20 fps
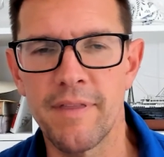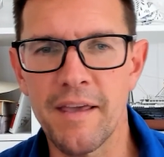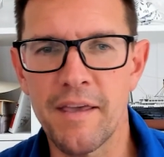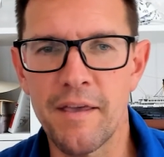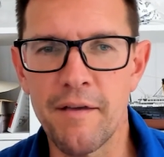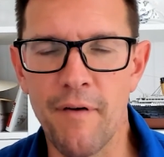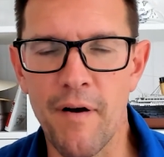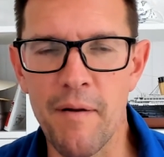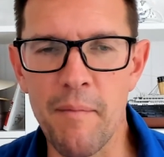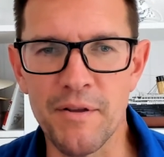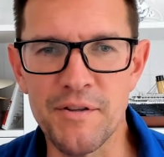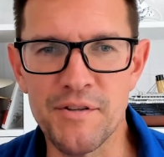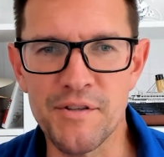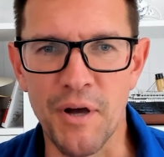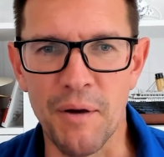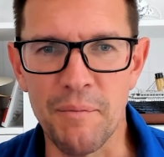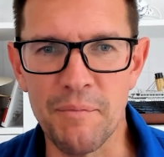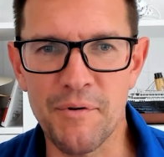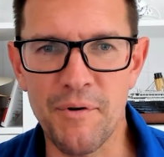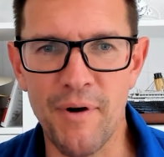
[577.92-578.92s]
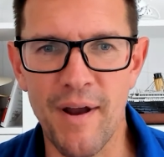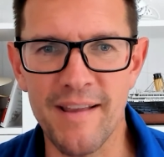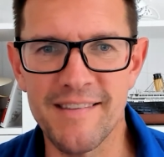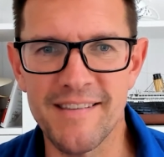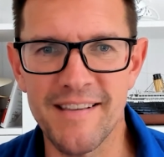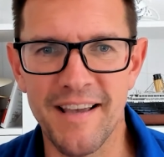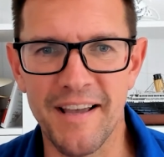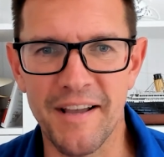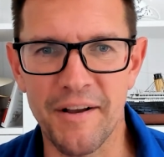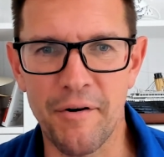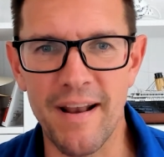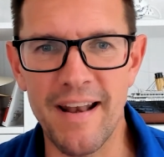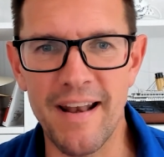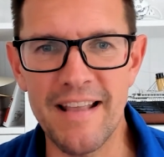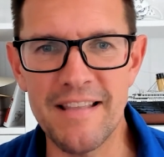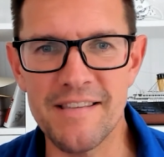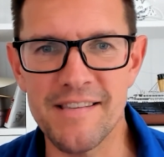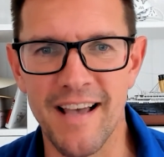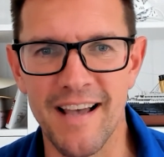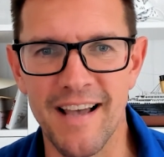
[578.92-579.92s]
Thank you very much, Tom. Great
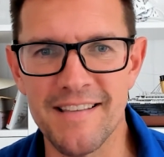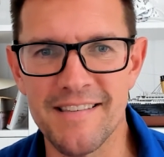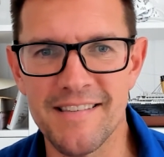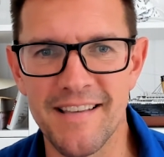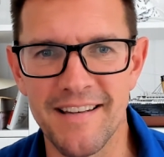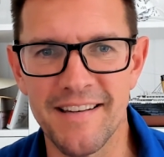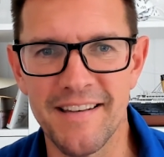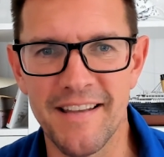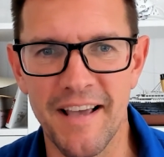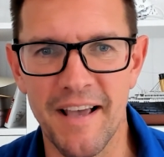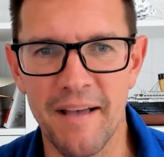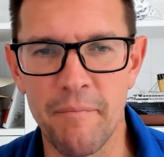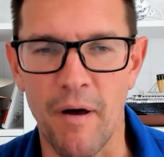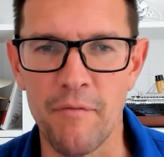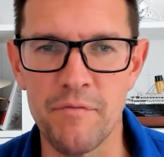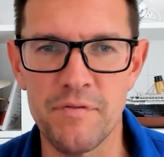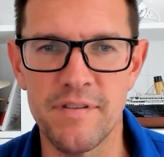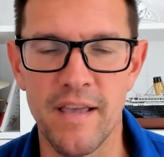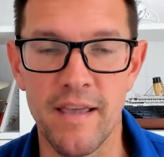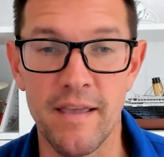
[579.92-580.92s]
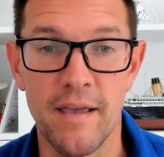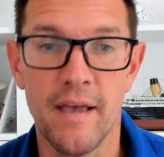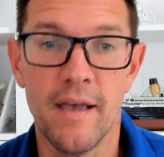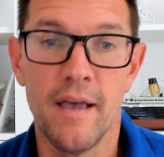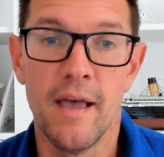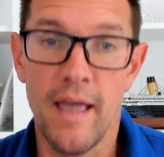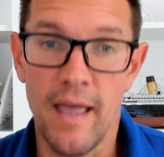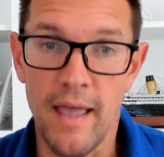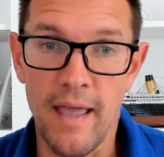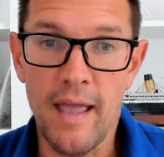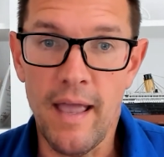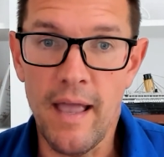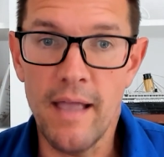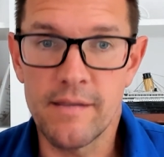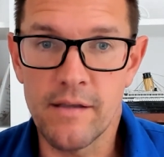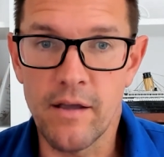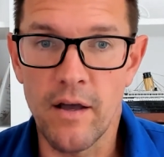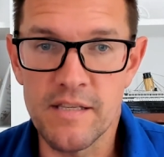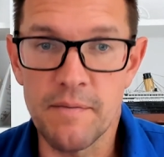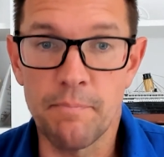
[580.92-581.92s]
insights, and obviously
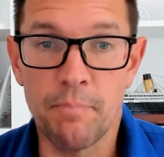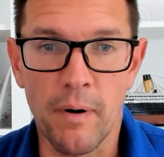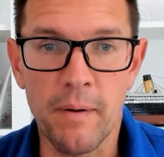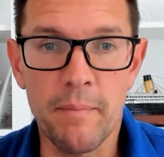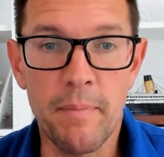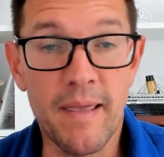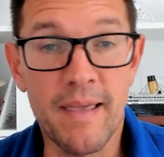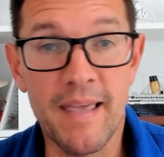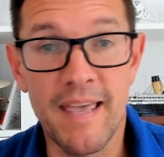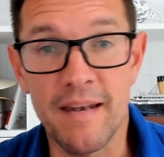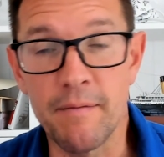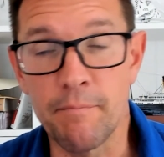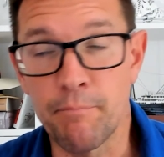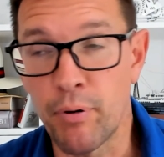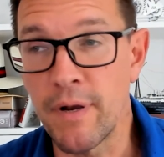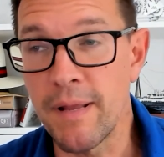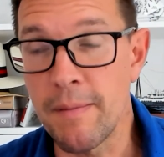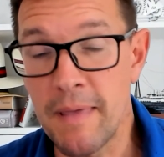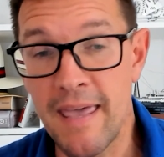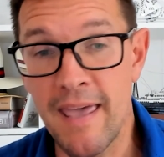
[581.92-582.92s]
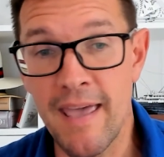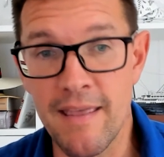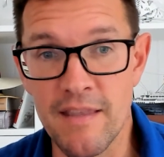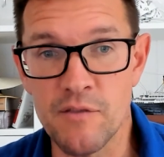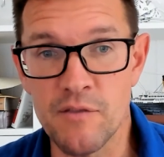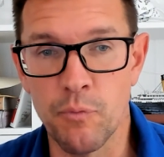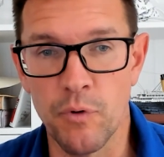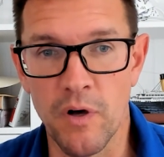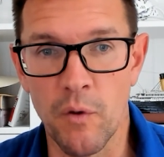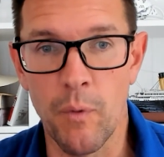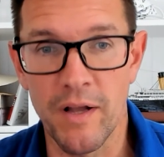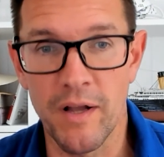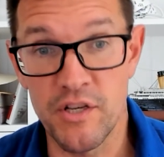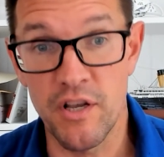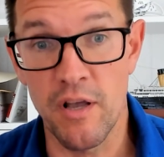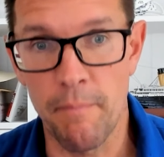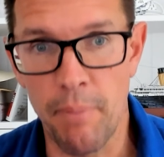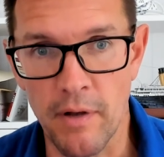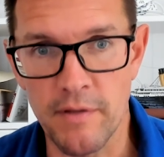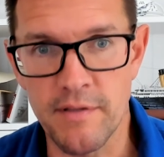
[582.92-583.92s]
it's going to probably be pretty key in this world where
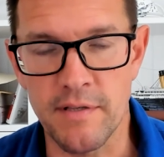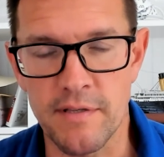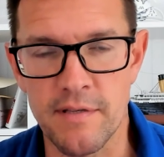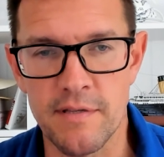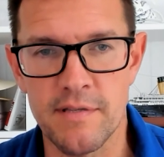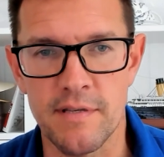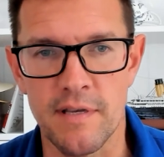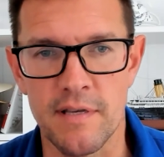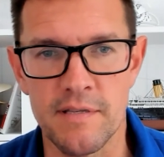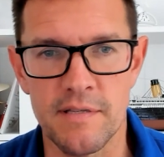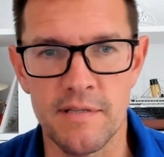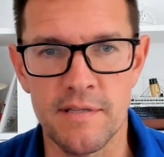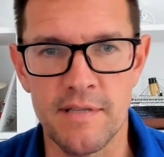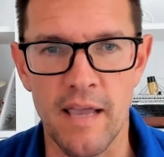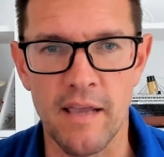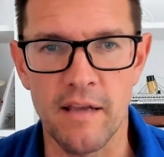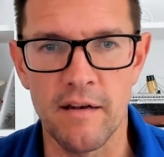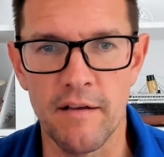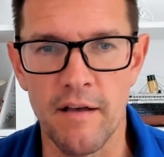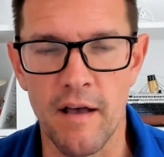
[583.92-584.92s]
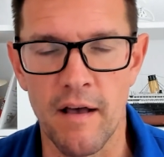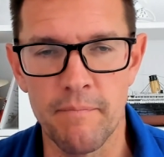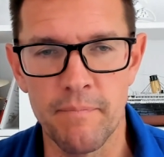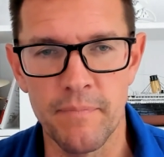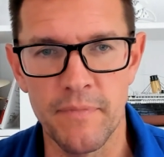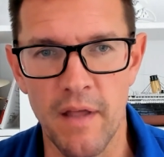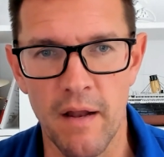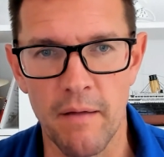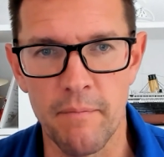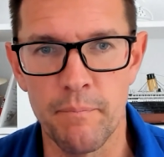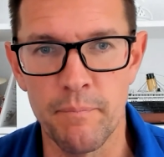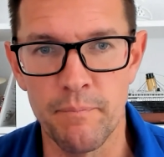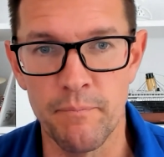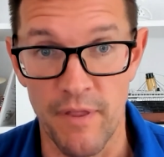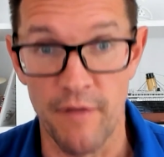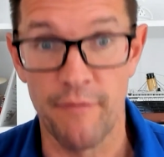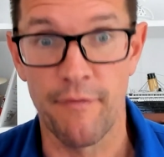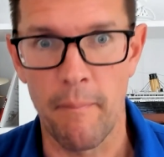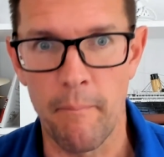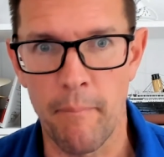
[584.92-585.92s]
geopolitics has taken
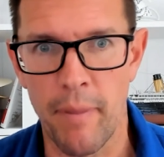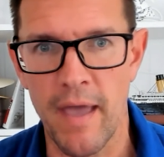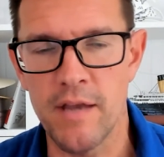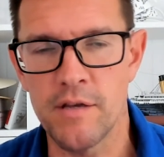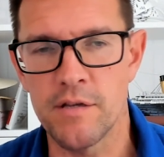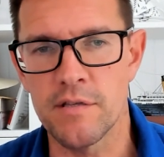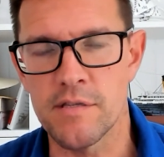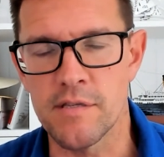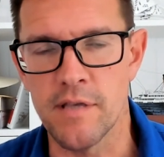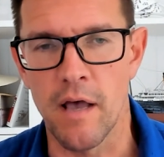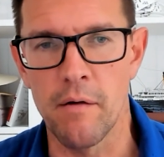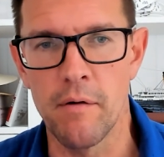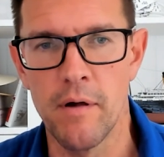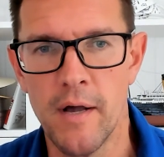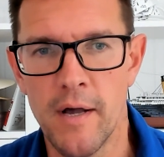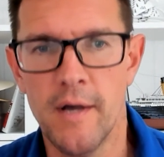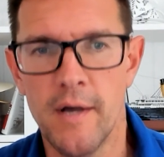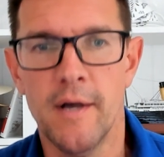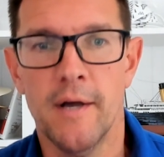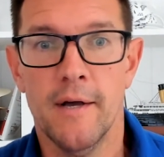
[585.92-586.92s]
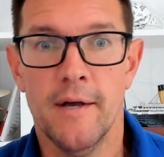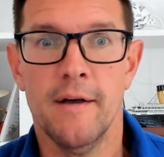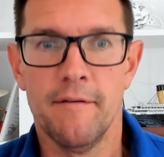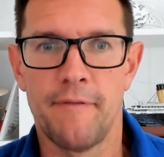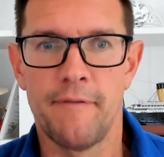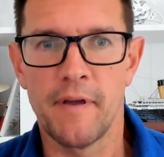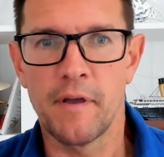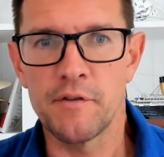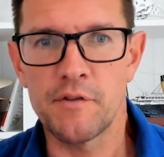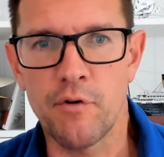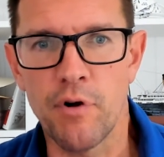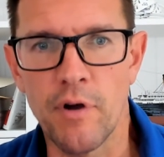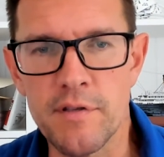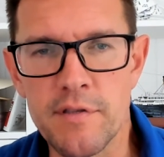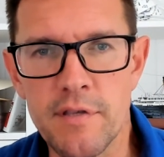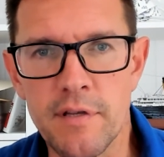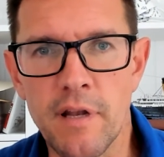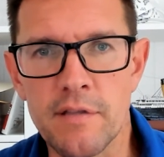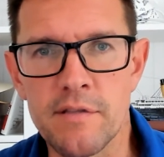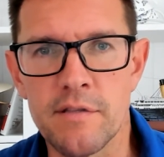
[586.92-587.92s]
the front pages. So fingers
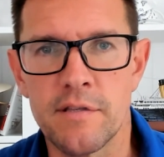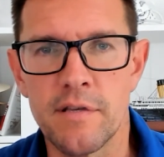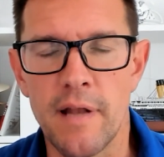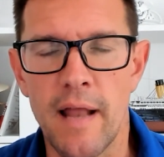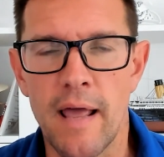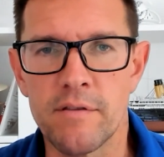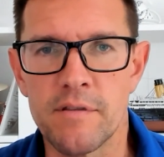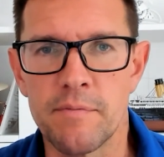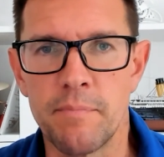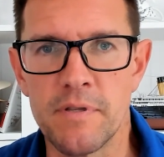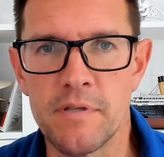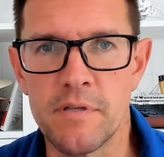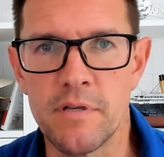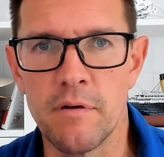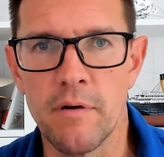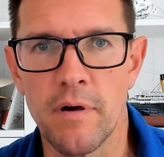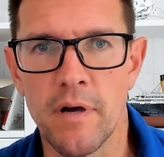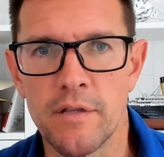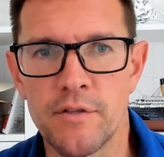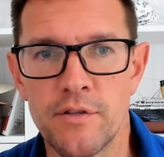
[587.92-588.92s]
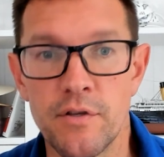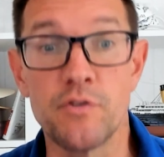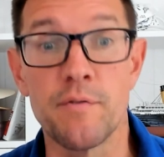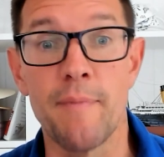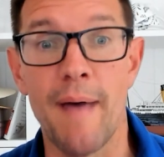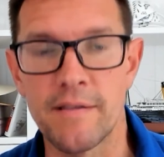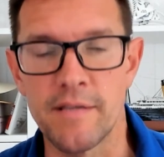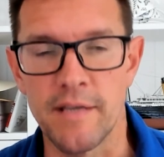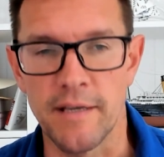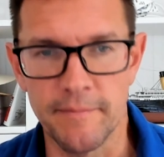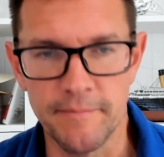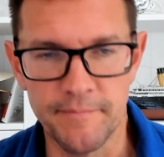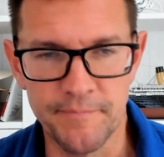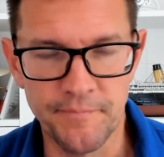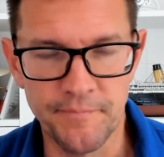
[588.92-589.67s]
crossed that it doesn't turn out to be too dramatic.